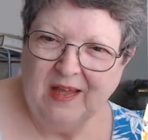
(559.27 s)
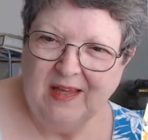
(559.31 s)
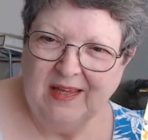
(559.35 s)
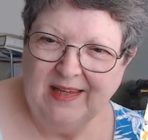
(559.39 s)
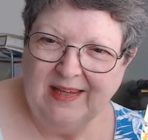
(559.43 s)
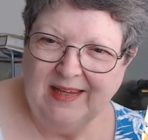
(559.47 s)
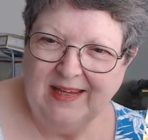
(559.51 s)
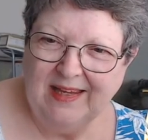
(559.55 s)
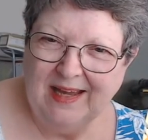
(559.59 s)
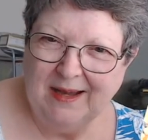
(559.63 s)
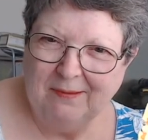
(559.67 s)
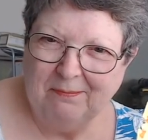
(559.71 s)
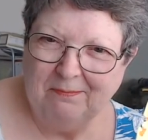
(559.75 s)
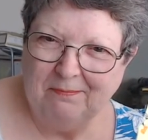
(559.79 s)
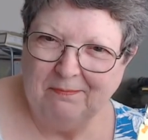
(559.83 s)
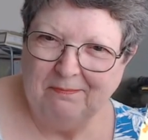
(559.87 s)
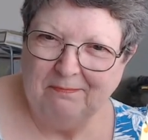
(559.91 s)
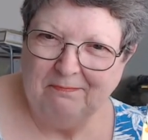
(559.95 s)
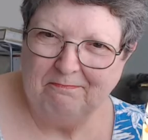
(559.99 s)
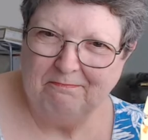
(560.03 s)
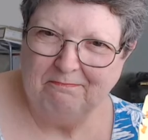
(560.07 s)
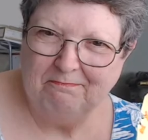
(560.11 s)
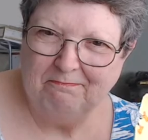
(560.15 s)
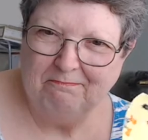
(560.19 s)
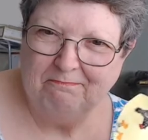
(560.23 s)
yep.
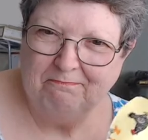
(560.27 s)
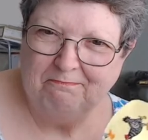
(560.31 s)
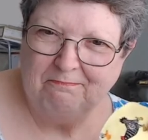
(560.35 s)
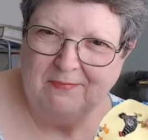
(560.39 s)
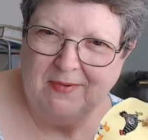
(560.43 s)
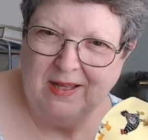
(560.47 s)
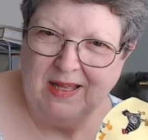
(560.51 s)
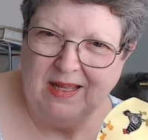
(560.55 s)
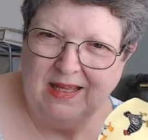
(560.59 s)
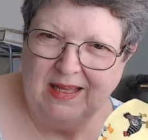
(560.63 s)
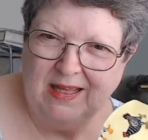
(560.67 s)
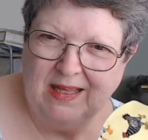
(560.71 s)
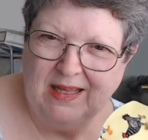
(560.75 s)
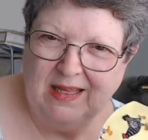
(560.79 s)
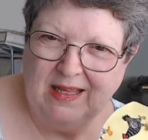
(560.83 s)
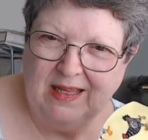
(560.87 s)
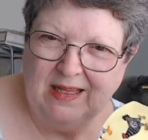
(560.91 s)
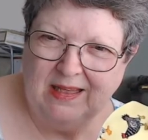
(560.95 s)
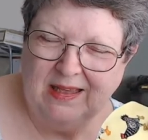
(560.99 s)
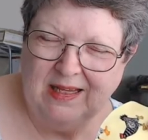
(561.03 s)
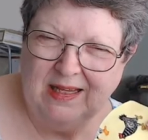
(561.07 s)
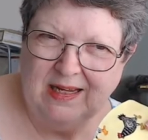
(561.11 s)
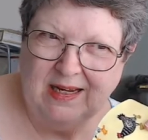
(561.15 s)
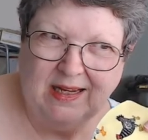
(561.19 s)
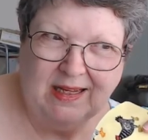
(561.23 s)

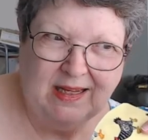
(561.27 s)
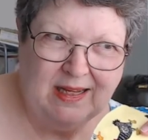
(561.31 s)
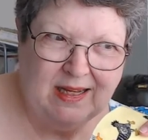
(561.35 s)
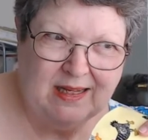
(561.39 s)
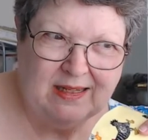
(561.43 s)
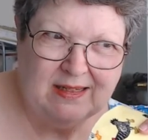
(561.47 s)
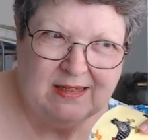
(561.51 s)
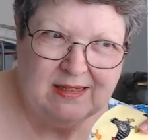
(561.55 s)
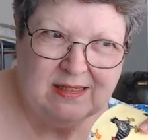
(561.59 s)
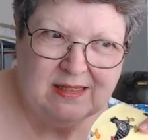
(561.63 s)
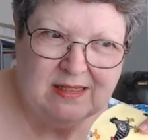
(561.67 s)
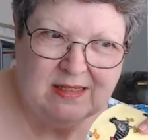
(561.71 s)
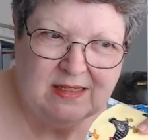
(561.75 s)
And then I got,